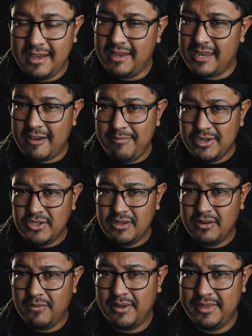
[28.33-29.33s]
and I've been
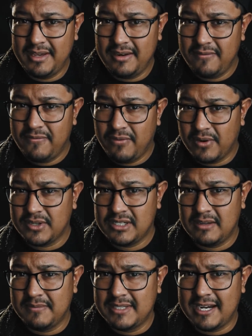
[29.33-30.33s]
shooting with it for
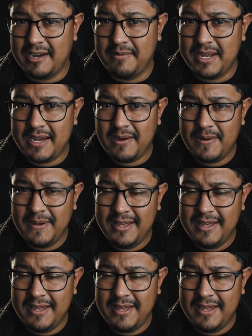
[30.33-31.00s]
some time now.